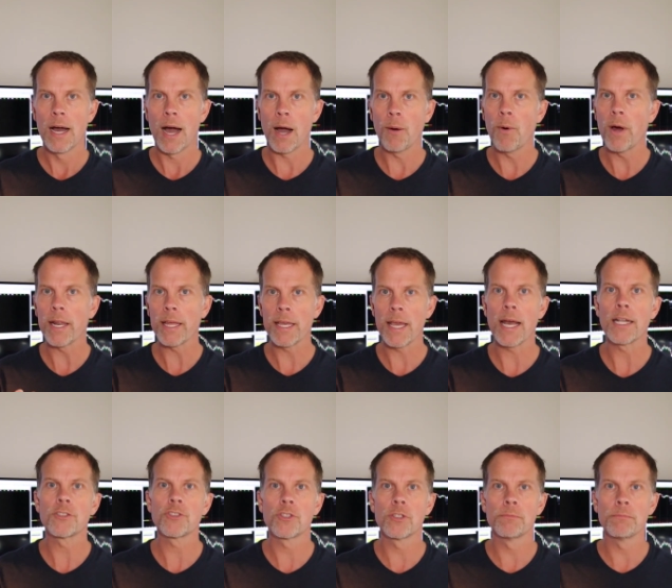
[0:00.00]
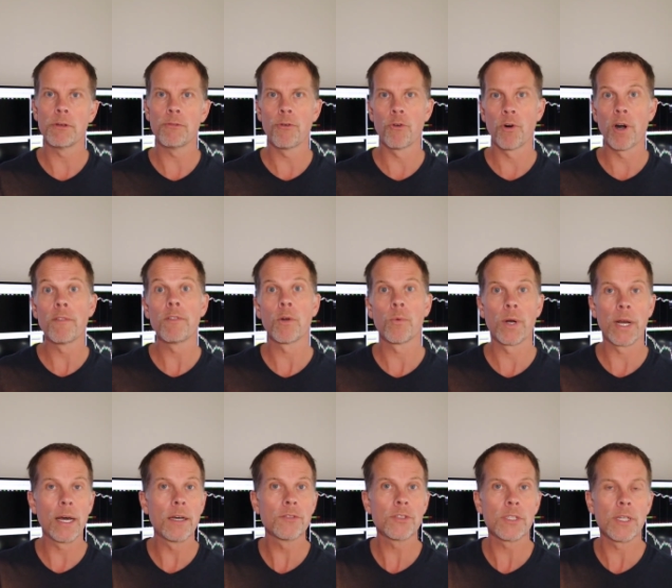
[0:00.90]
I want to catch them before
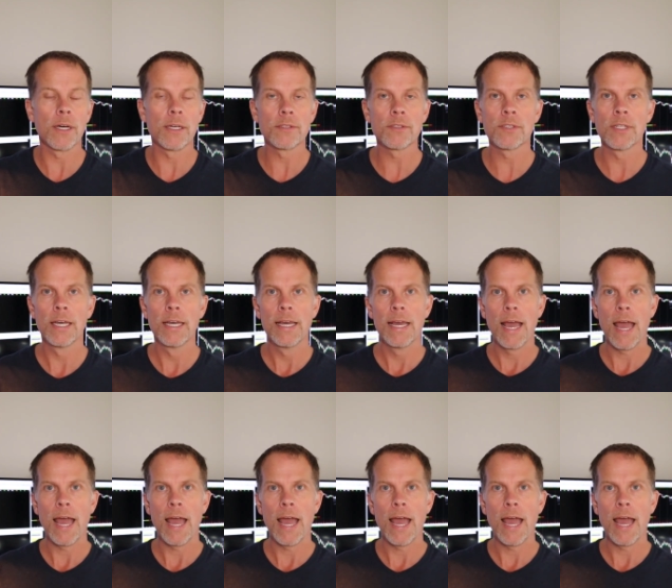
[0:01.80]
everyone else does.